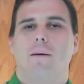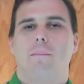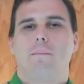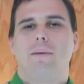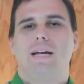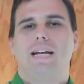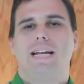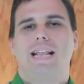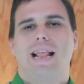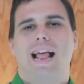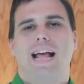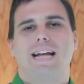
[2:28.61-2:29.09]

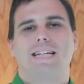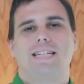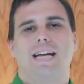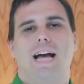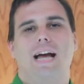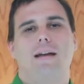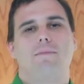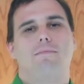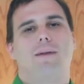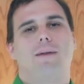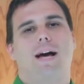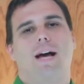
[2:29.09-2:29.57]
meaning a
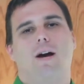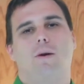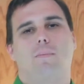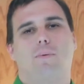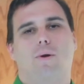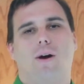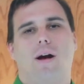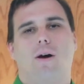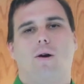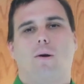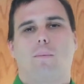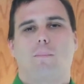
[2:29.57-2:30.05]

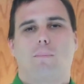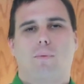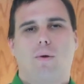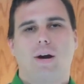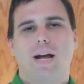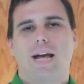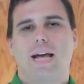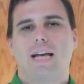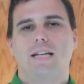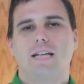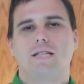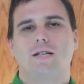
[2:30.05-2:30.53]
10-mile-per-hour
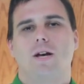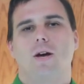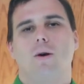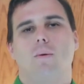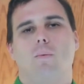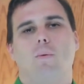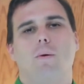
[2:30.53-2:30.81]
breeze